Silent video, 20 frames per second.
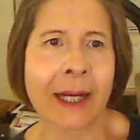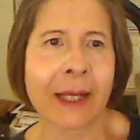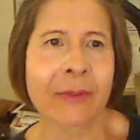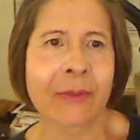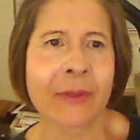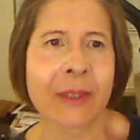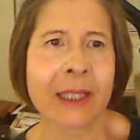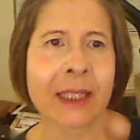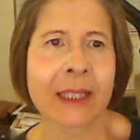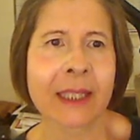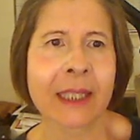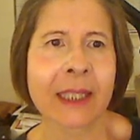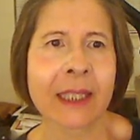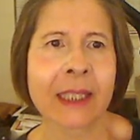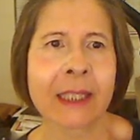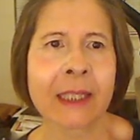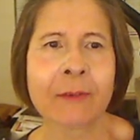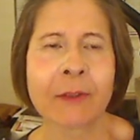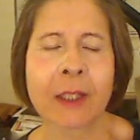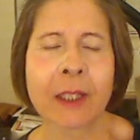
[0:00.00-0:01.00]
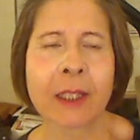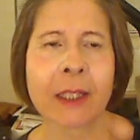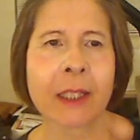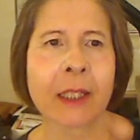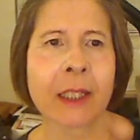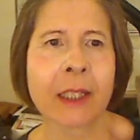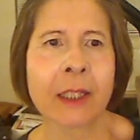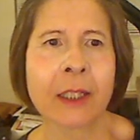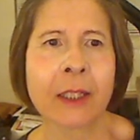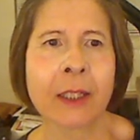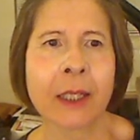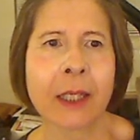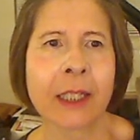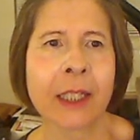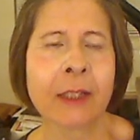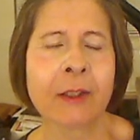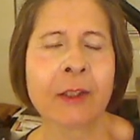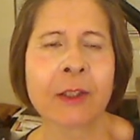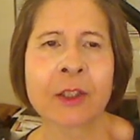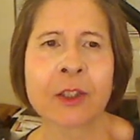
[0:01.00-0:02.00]
I think
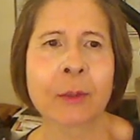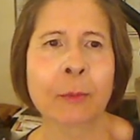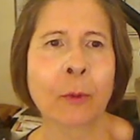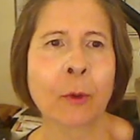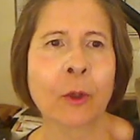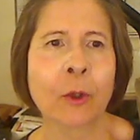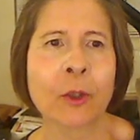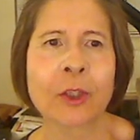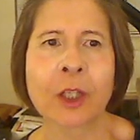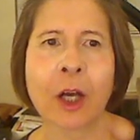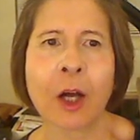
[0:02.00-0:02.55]
he supports